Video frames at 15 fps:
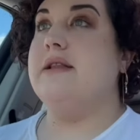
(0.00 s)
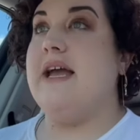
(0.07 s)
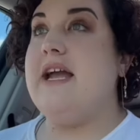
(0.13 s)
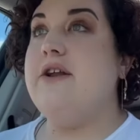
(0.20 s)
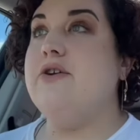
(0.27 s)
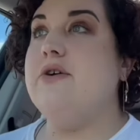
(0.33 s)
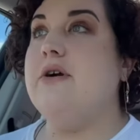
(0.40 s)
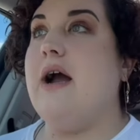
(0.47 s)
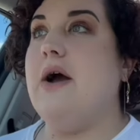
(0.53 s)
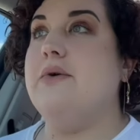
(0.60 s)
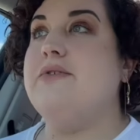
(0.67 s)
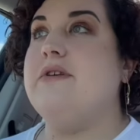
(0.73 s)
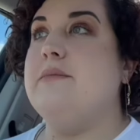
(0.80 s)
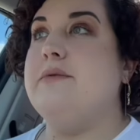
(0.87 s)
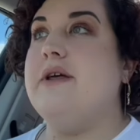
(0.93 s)
Later, I
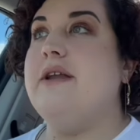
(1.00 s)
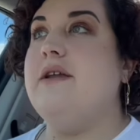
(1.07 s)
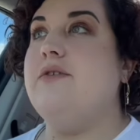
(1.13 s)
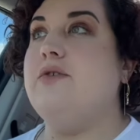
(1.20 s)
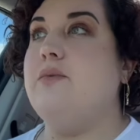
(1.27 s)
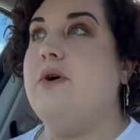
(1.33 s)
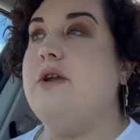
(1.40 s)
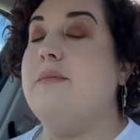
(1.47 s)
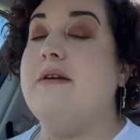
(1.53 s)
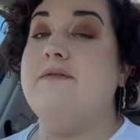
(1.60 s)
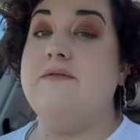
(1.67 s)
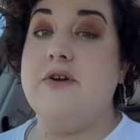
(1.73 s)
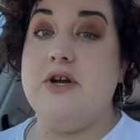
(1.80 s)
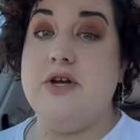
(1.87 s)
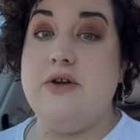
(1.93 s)
was complaining to one of my
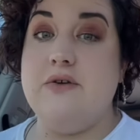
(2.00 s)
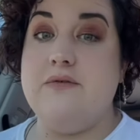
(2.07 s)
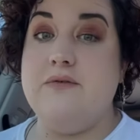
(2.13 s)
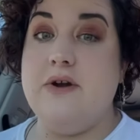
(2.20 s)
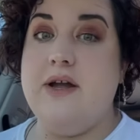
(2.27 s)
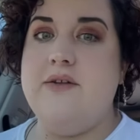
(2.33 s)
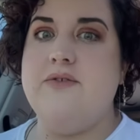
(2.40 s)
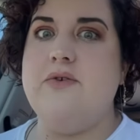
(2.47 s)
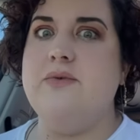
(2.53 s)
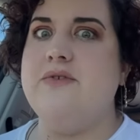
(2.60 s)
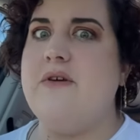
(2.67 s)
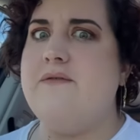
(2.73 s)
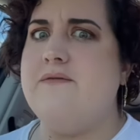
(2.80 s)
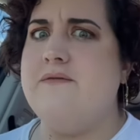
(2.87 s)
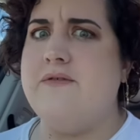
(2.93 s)
very good friends who is
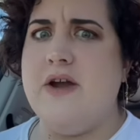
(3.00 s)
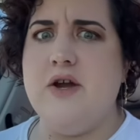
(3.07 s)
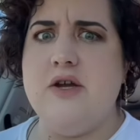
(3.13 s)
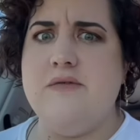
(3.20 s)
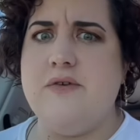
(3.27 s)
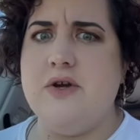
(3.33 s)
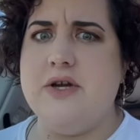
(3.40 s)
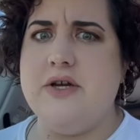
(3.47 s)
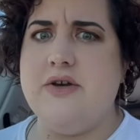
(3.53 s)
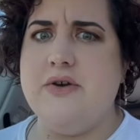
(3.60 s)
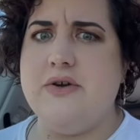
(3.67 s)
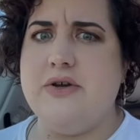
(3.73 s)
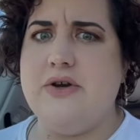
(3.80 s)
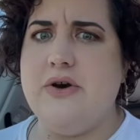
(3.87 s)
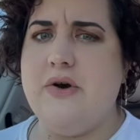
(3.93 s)
a very, very
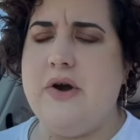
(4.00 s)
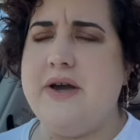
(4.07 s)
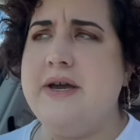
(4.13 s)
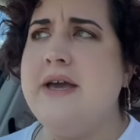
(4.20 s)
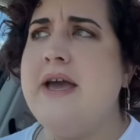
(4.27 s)
good cook.